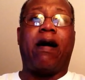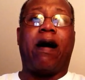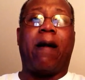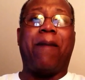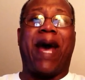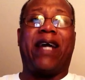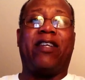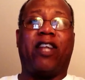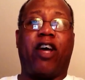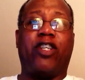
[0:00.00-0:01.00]
a bag
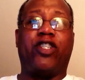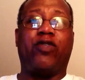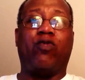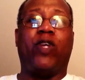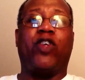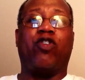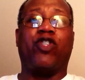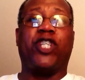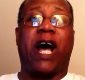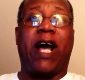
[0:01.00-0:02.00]
lunch with your
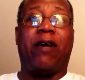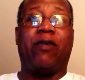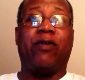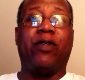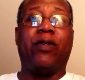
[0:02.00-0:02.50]
child,